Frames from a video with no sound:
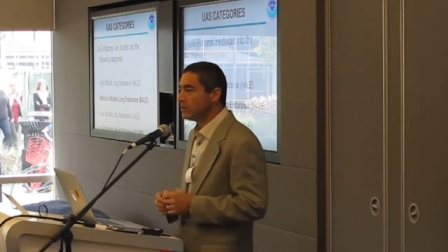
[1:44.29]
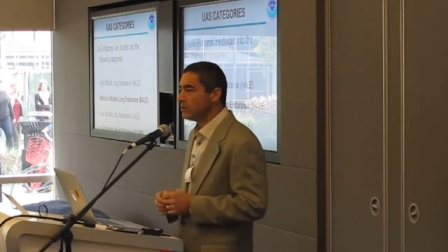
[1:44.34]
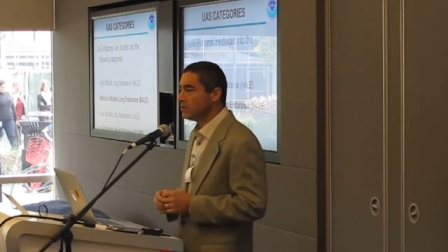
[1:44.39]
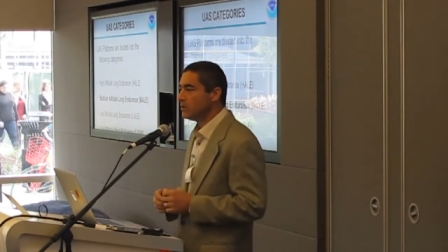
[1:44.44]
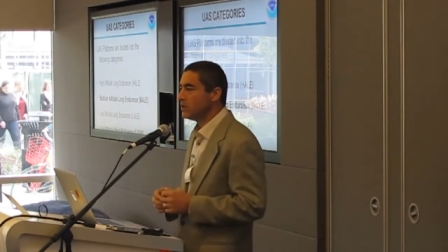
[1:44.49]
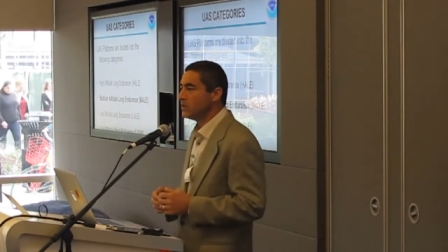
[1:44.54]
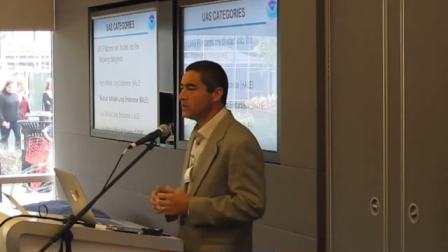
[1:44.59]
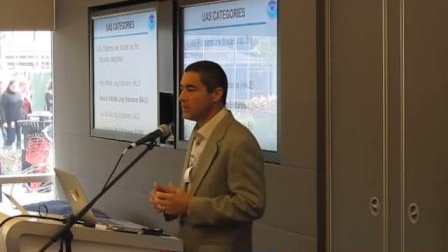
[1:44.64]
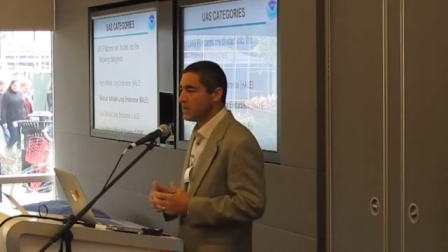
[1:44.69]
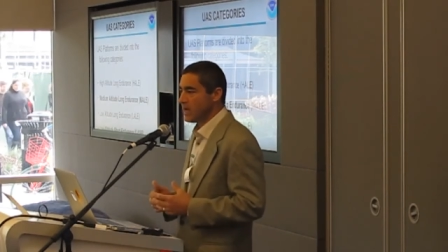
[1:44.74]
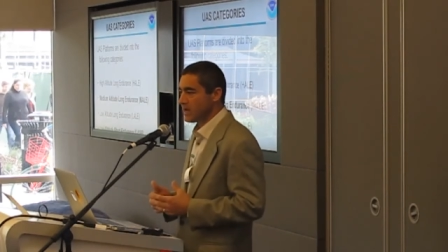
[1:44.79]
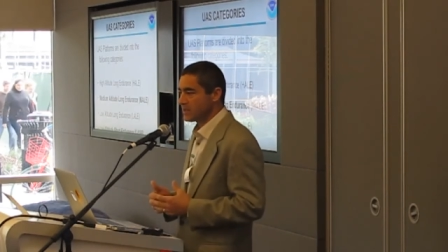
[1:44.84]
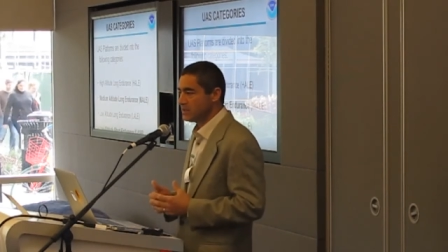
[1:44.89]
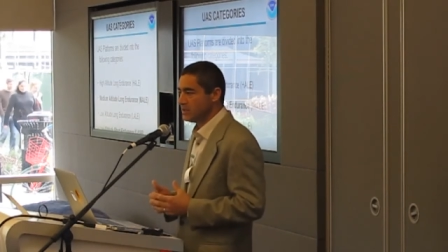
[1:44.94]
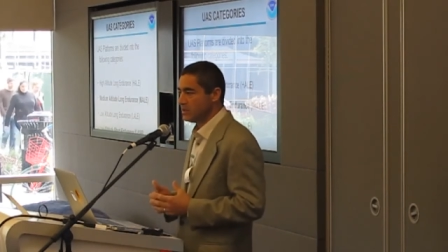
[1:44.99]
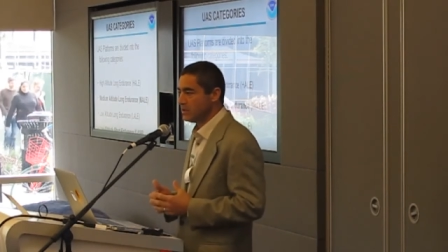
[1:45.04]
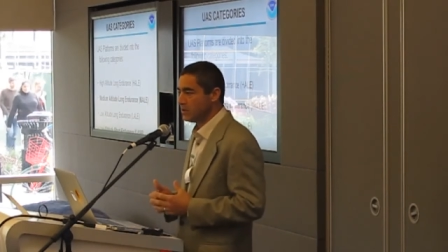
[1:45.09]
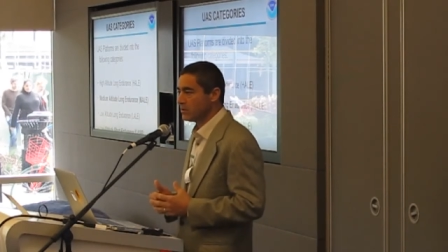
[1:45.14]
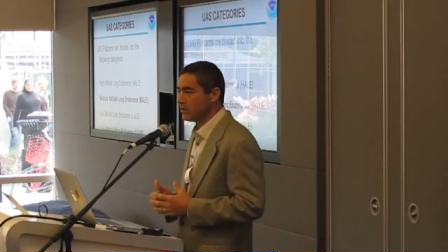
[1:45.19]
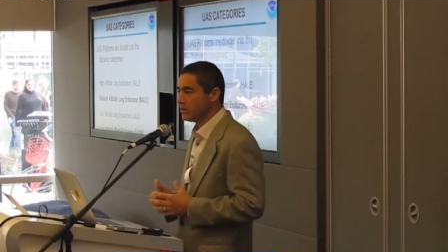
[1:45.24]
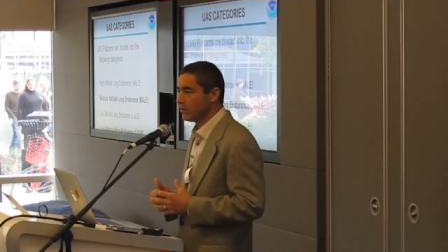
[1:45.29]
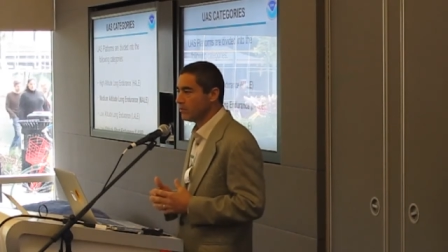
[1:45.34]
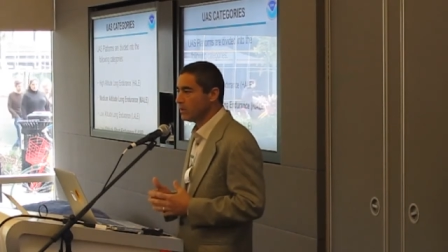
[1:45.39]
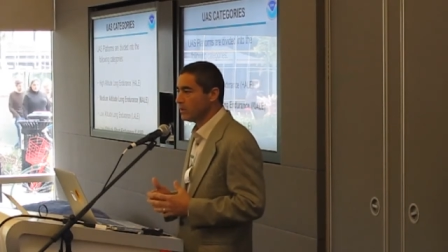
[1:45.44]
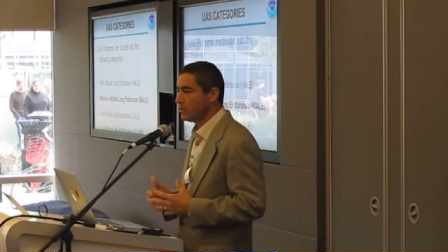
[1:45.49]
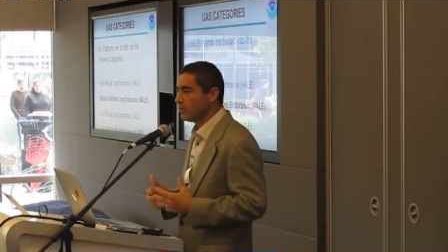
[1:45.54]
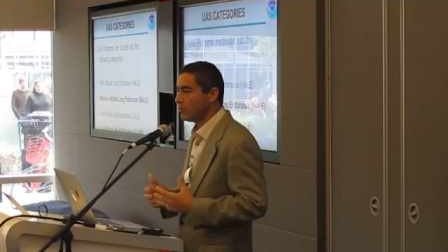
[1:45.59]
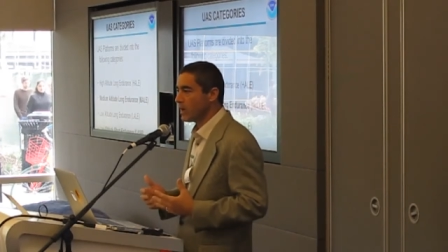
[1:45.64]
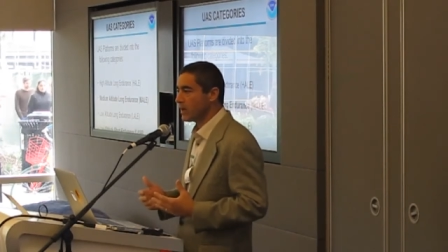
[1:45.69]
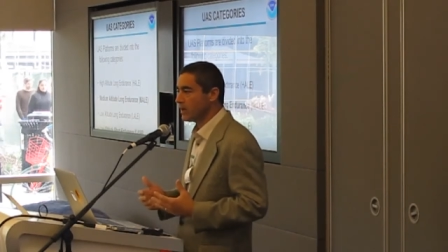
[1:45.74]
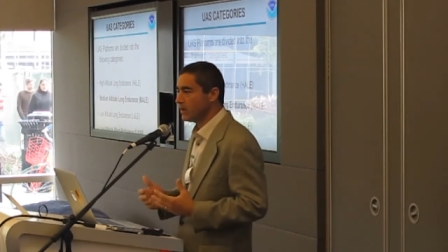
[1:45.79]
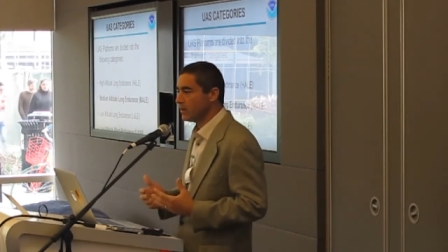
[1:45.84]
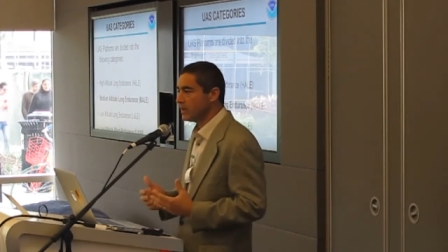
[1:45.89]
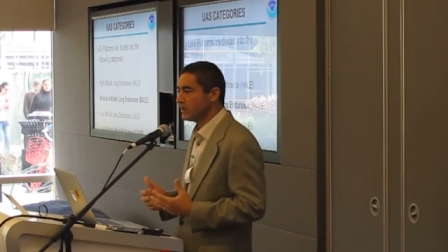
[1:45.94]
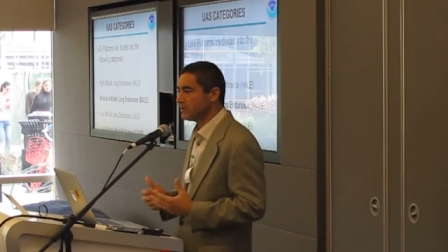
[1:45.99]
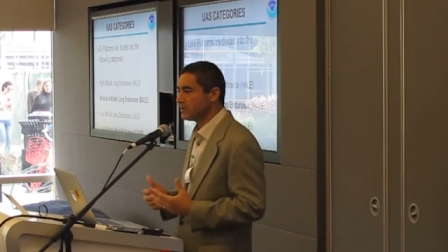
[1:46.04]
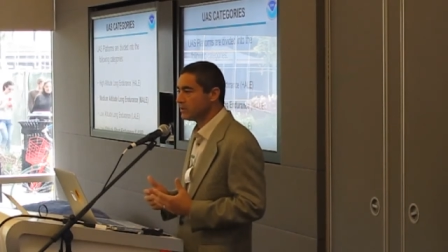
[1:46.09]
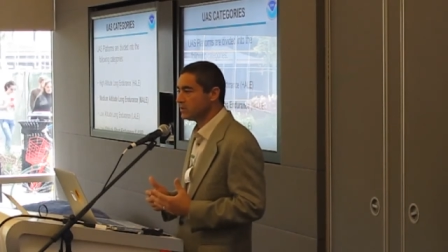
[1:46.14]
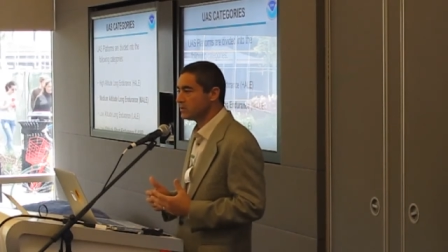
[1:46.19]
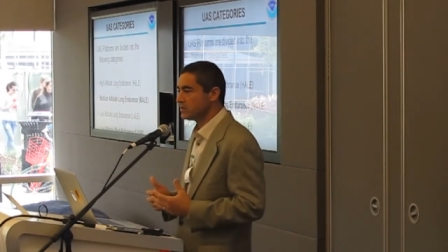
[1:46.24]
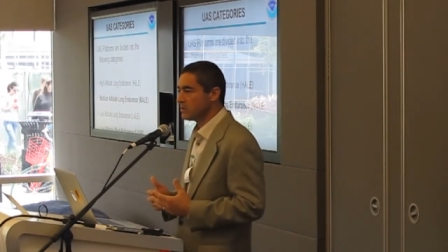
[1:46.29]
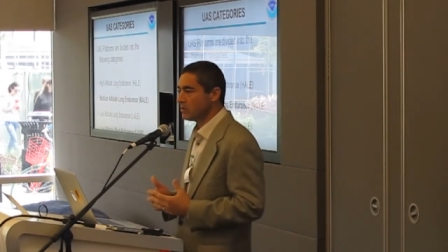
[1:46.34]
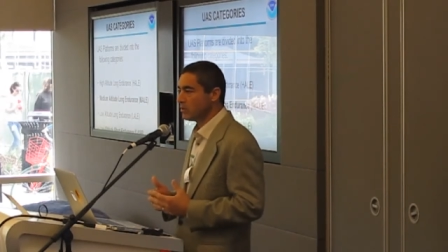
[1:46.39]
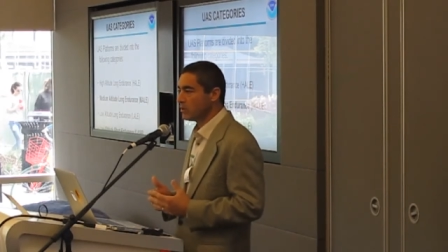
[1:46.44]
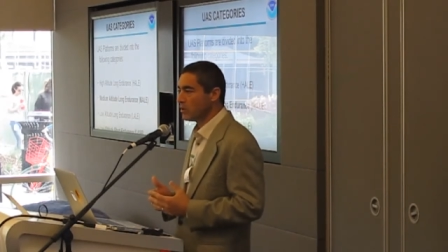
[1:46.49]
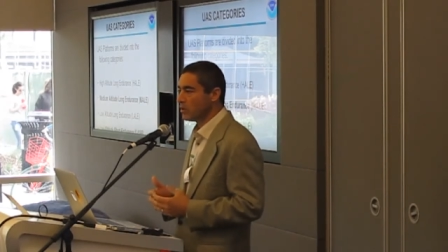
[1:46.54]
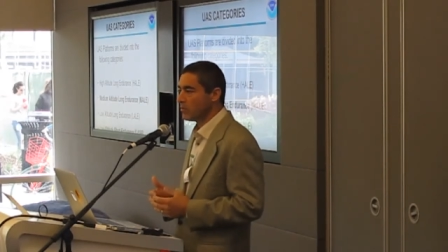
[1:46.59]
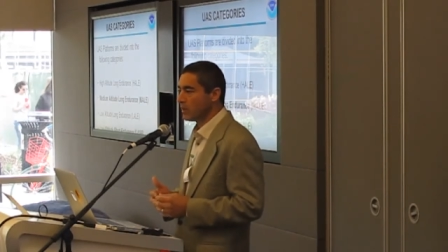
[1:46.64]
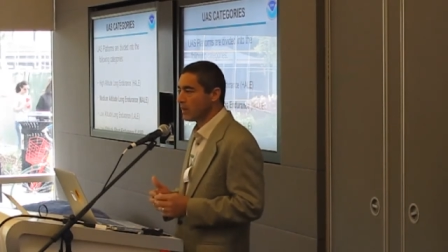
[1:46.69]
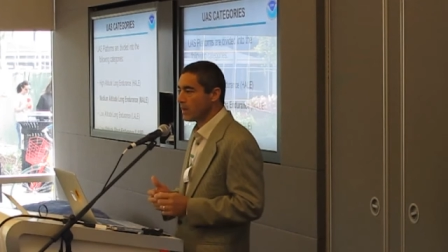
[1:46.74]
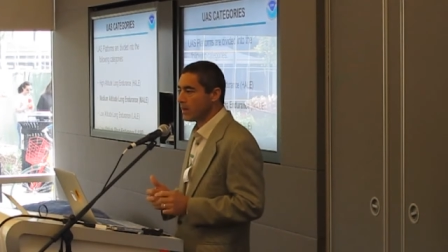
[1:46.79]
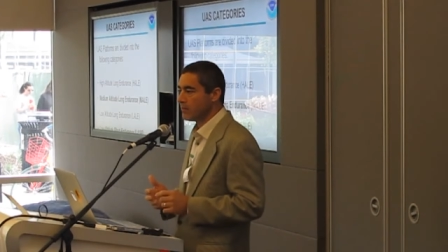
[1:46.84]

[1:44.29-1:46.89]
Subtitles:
within the next year there'll be new regulations that will open